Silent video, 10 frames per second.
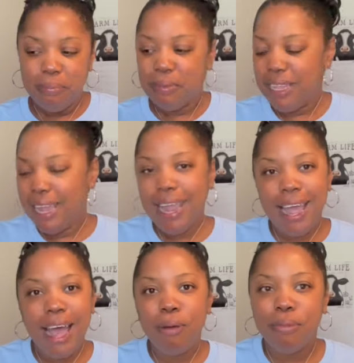
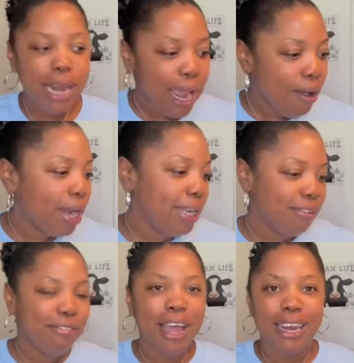Yeah, now I need to
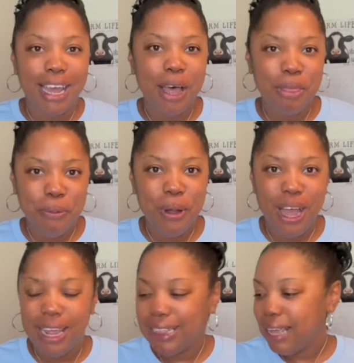find the other
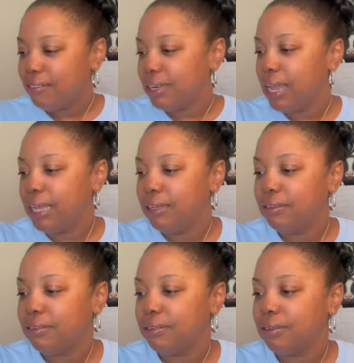one. That's
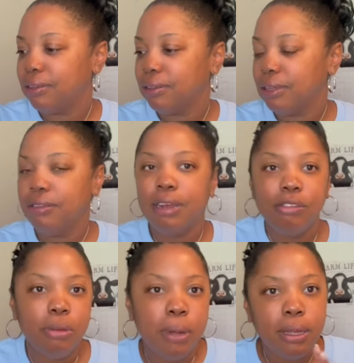nice. It's not
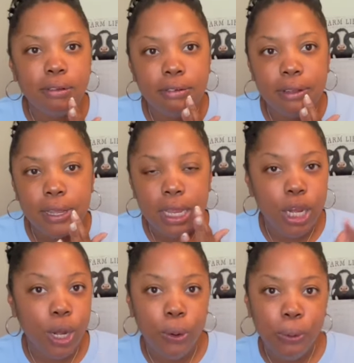too much.
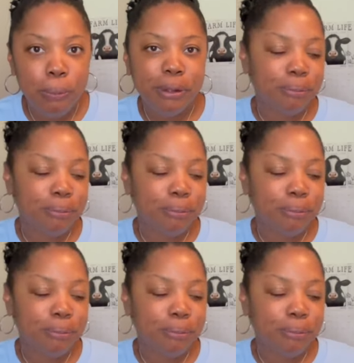Nope.